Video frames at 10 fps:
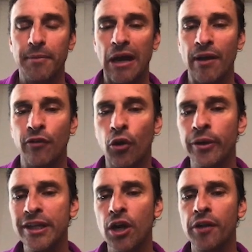Now, I've
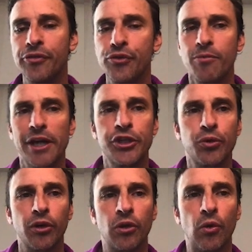already gone through my
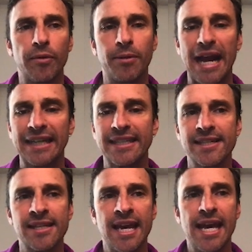short court practice